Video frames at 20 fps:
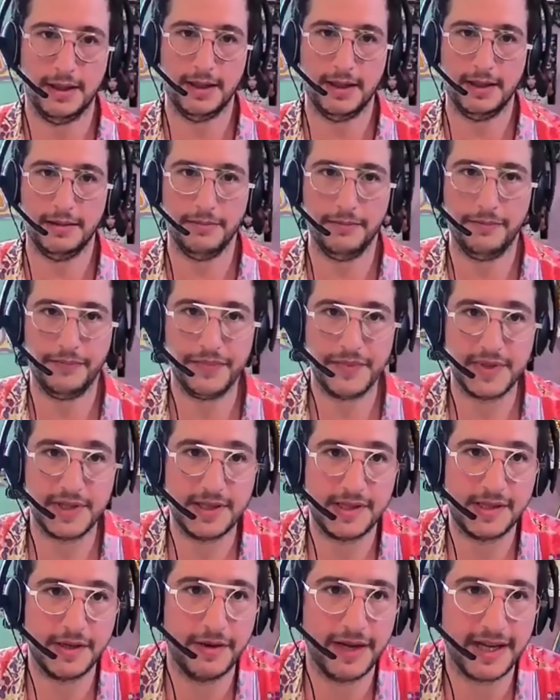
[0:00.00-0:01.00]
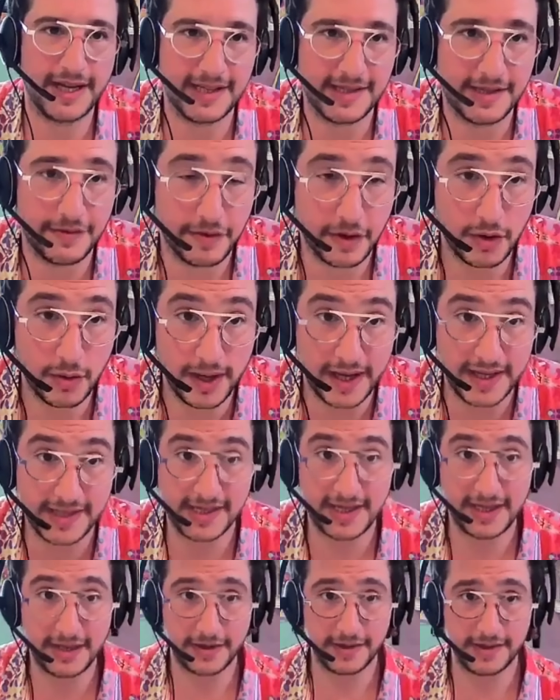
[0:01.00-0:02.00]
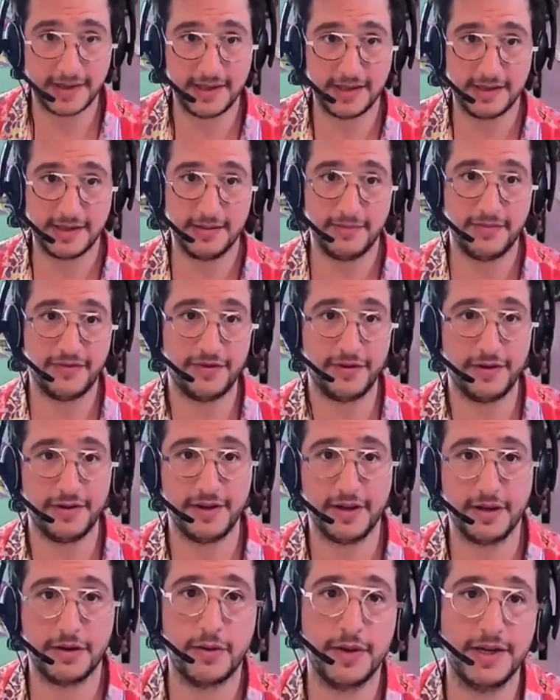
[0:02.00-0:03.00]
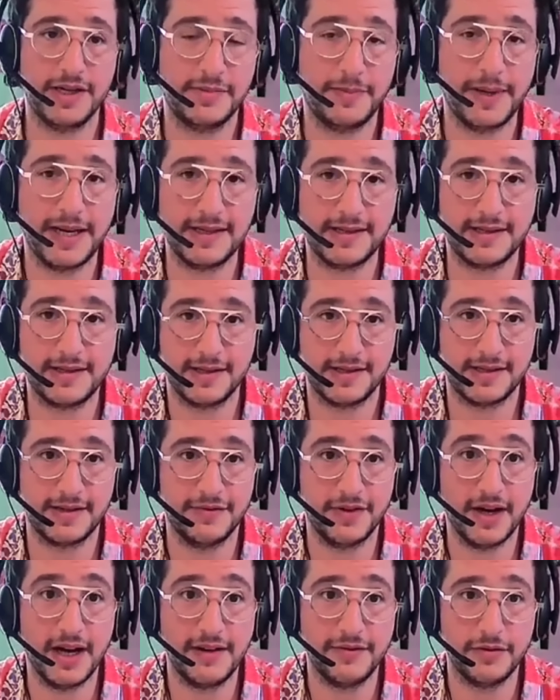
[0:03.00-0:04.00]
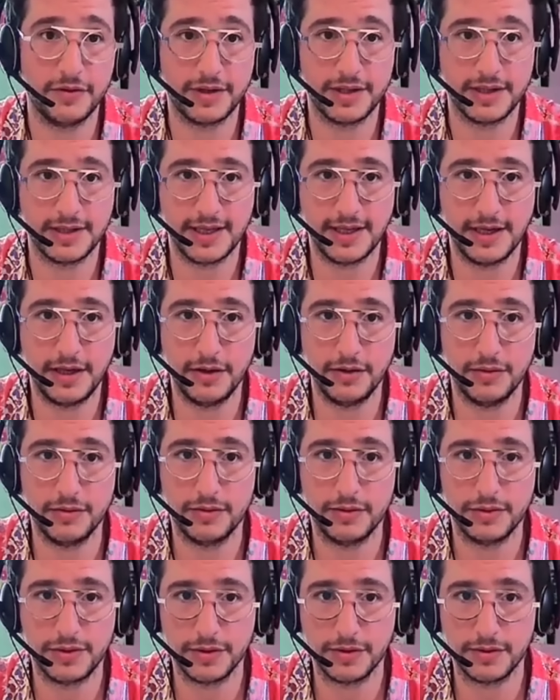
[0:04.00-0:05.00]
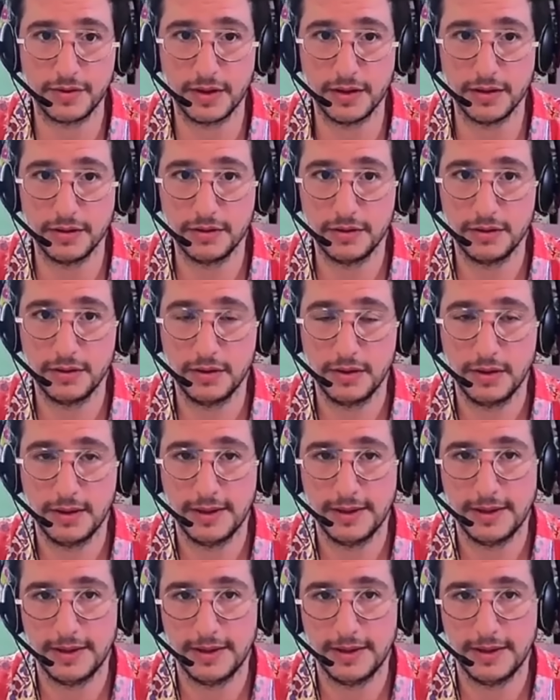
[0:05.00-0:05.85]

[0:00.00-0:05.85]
So I guess it requires an ecosystem for a queer space to survive or continue or to grow.